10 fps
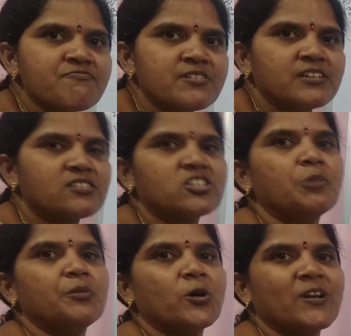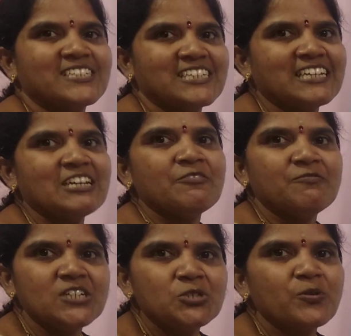first terminology
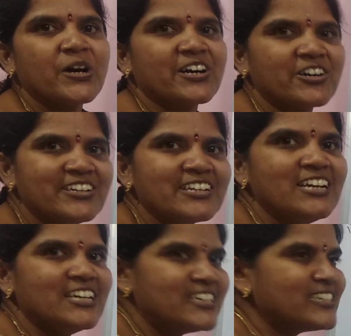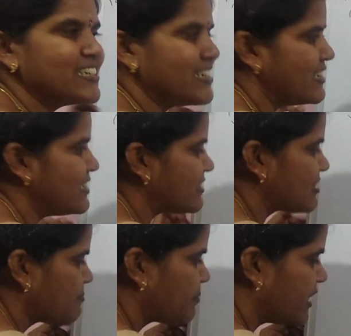which we are going to learn
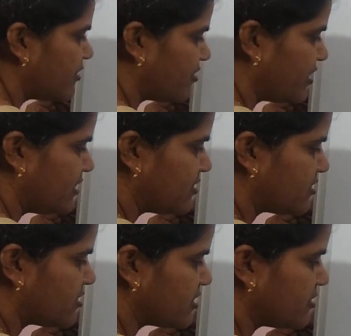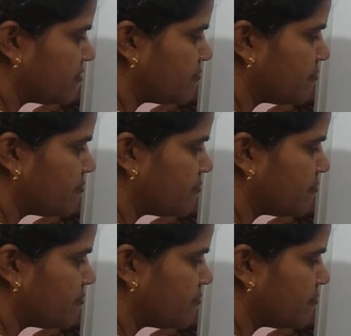is rest.